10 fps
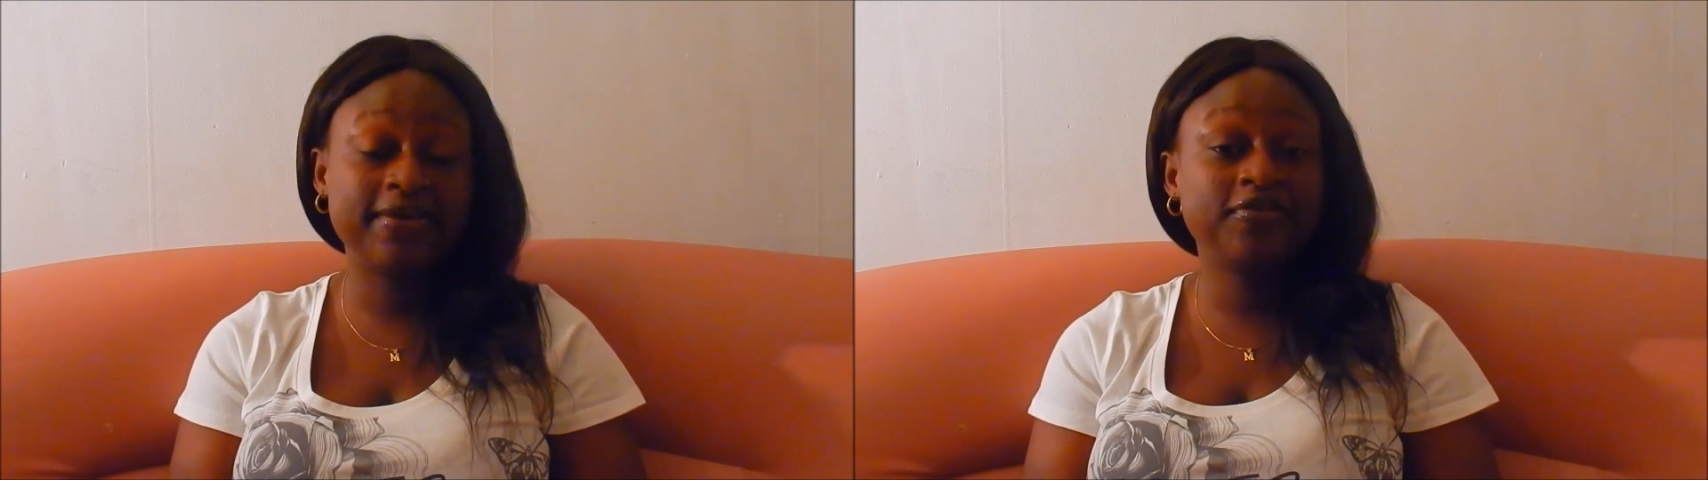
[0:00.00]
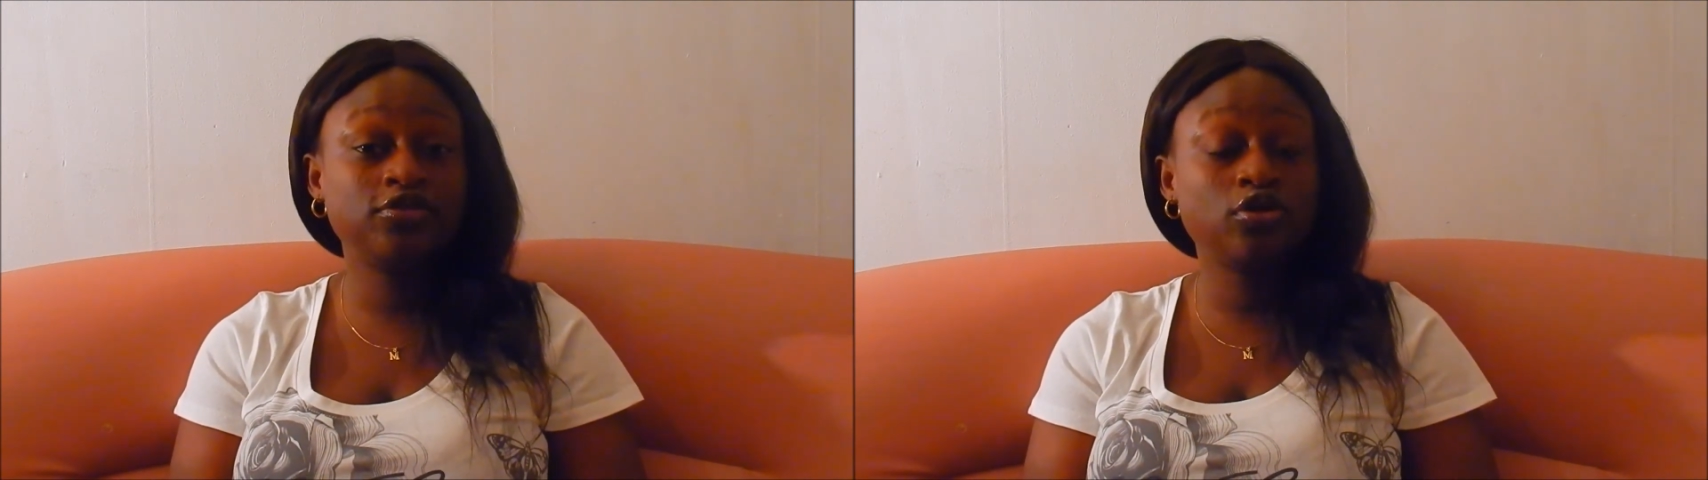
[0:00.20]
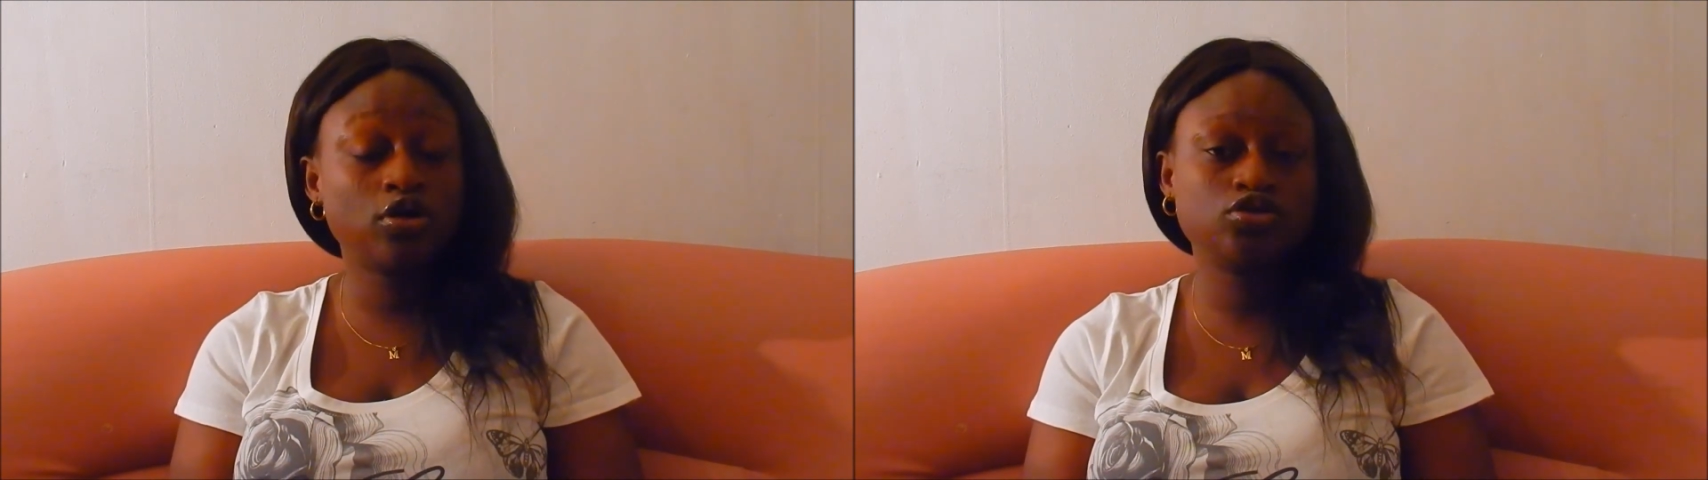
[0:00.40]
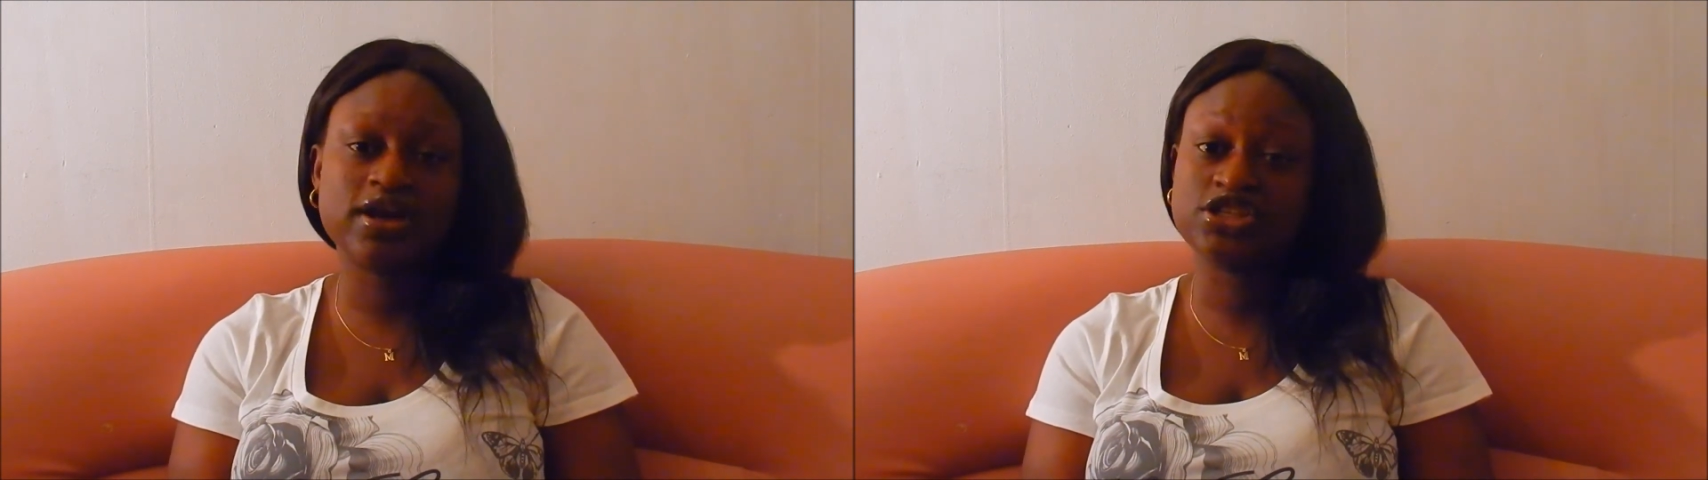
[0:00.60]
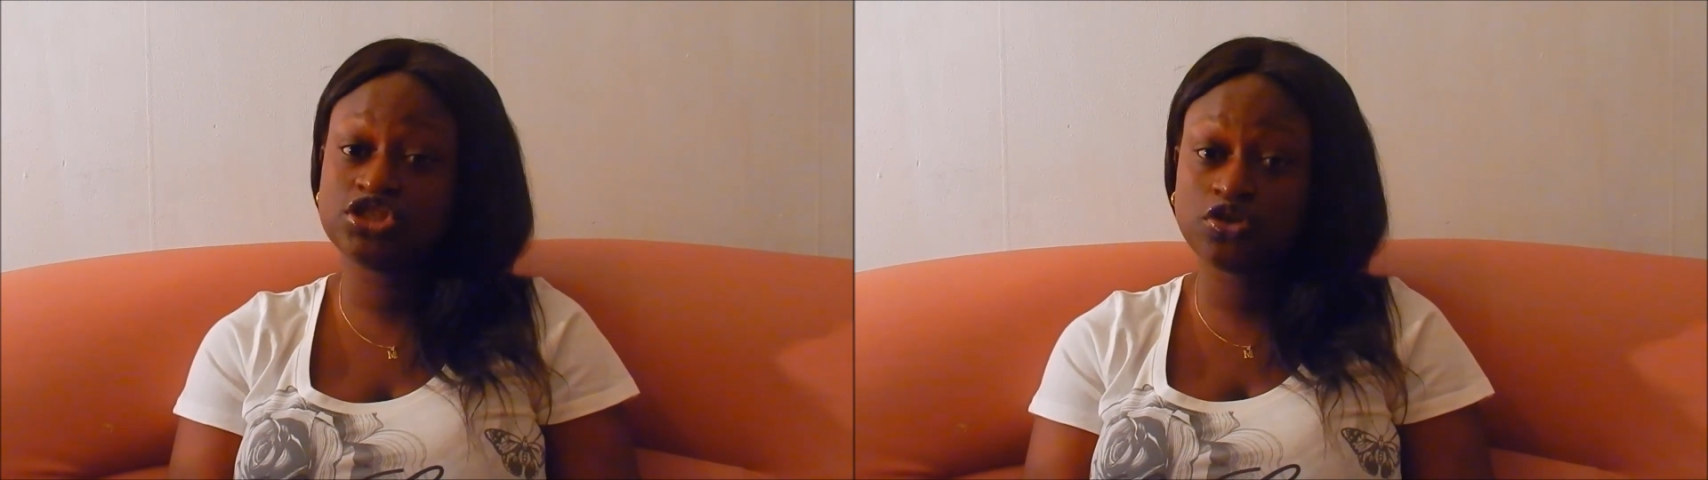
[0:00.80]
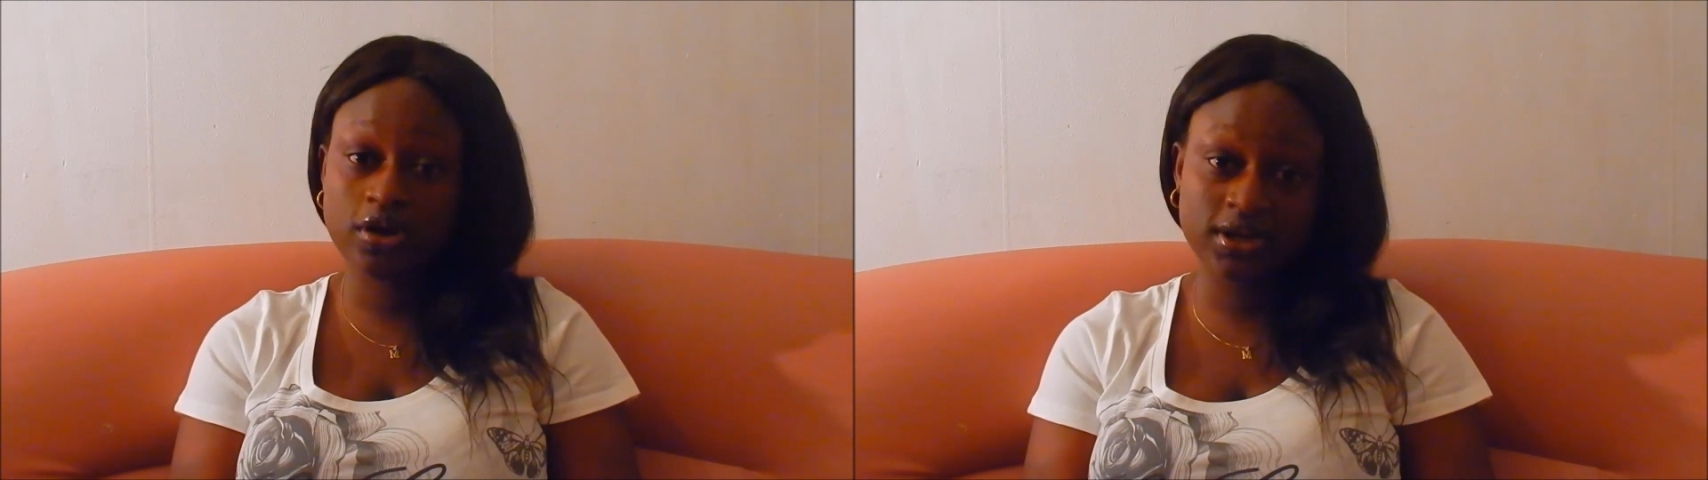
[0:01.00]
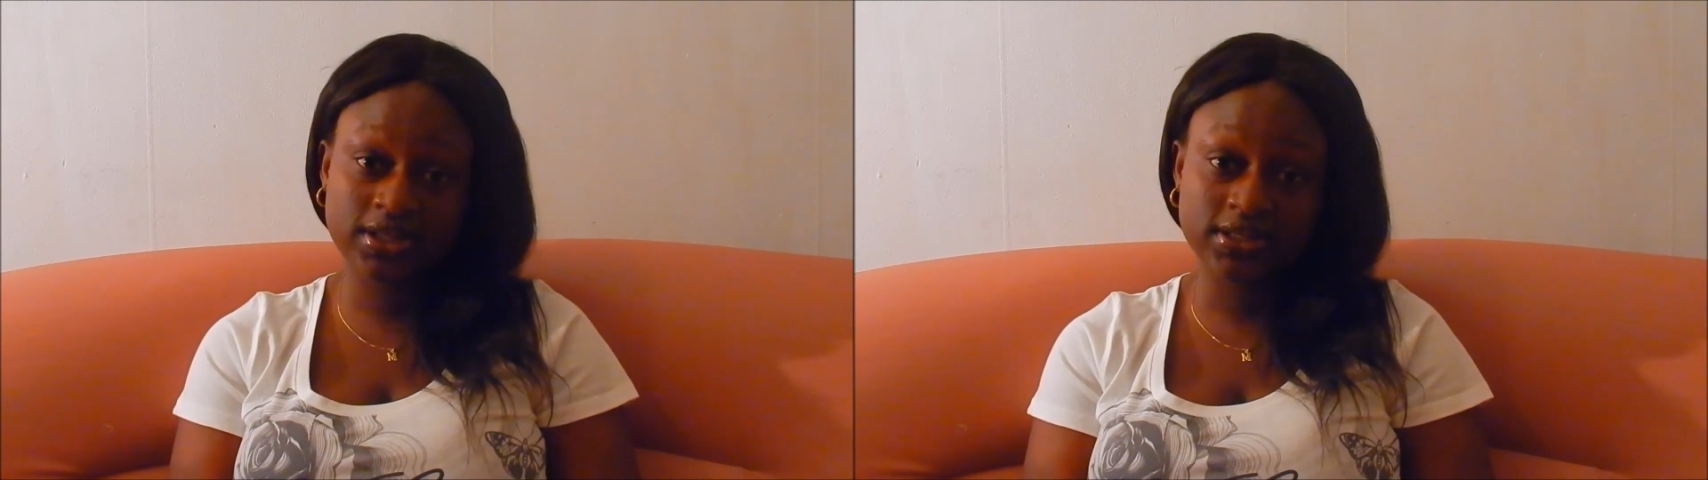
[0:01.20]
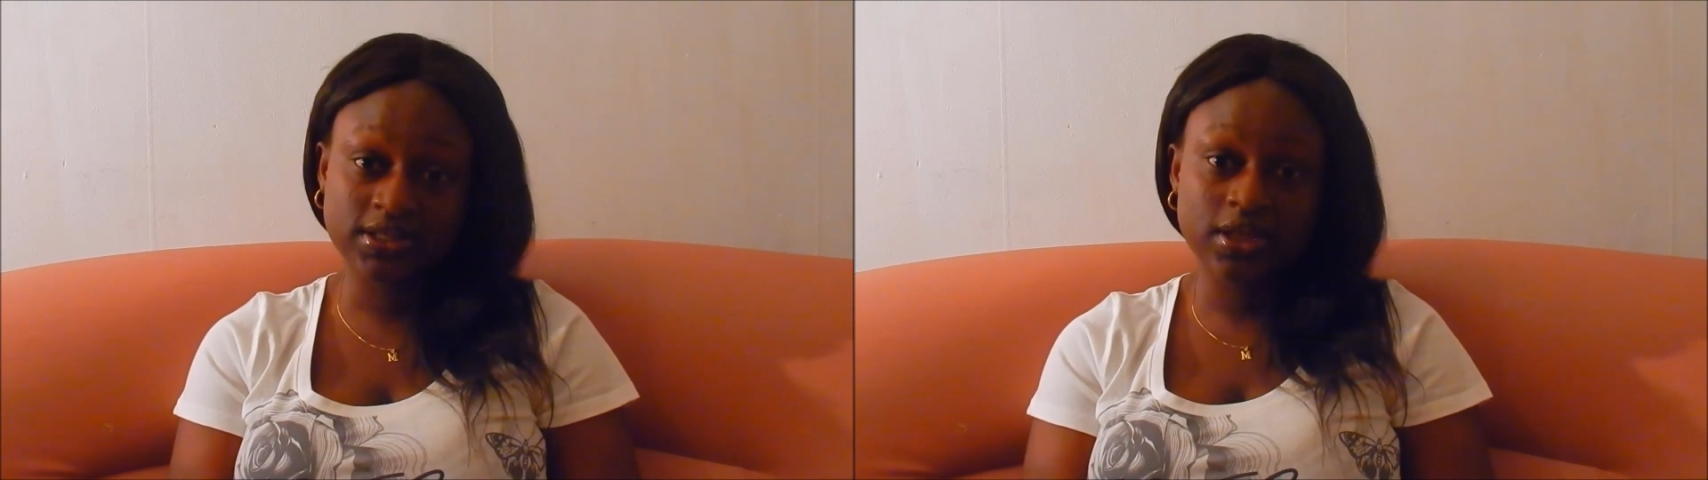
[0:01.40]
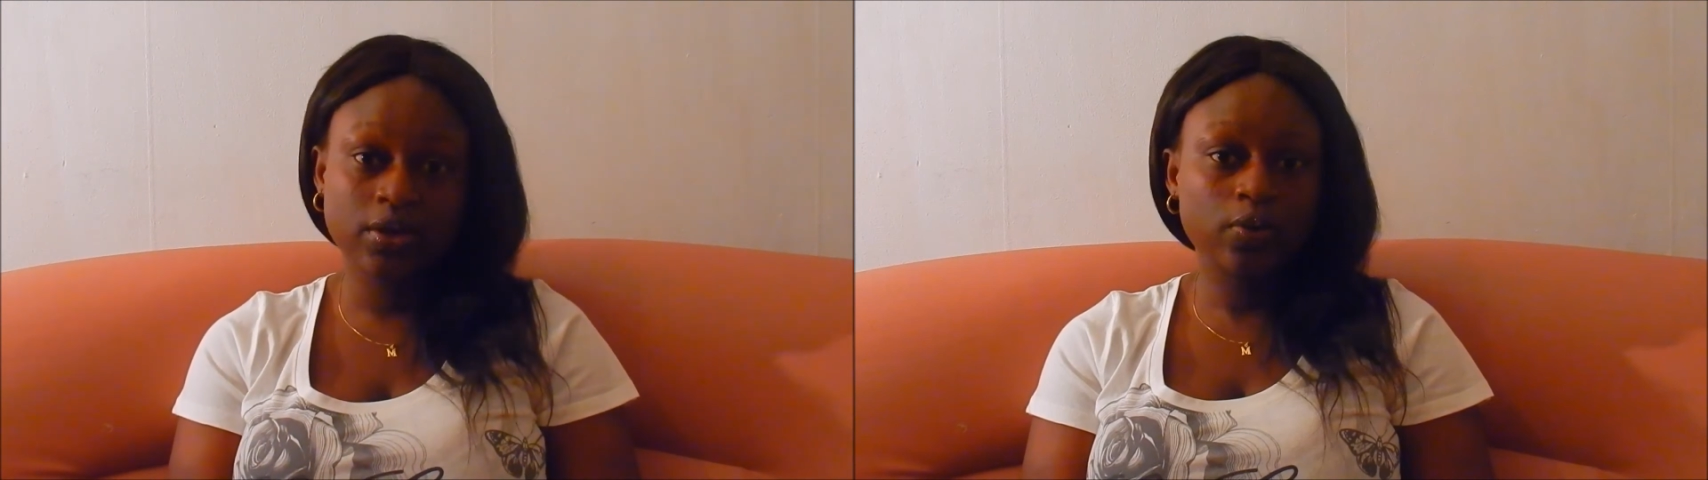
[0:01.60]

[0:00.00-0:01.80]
And for those who are struggling